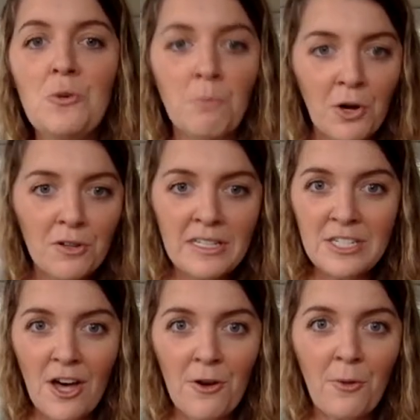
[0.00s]
Merlin
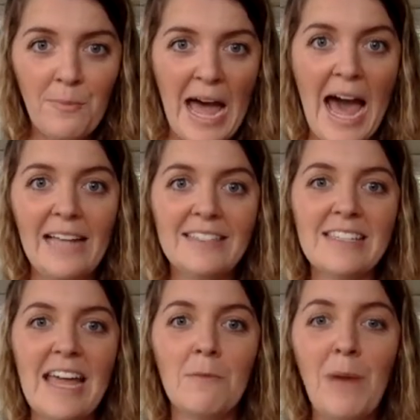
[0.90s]
Tuttle Bats
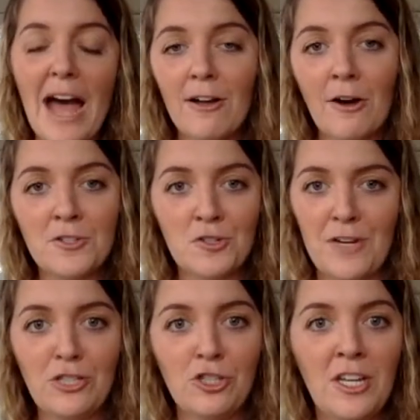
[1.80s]
and Bat
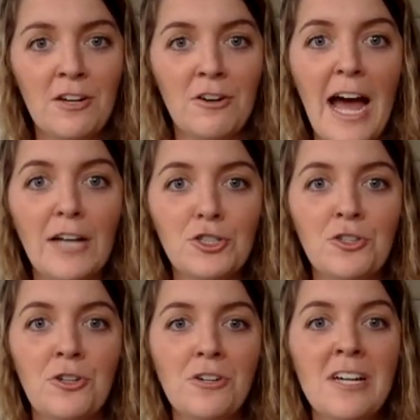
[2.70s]
Conservation
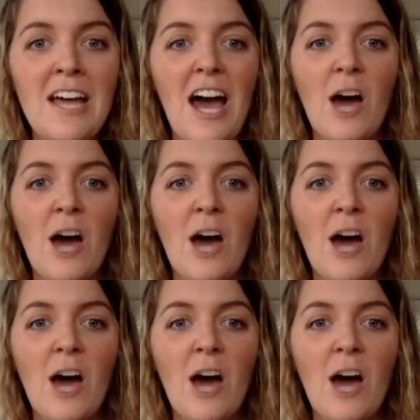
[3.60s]
International,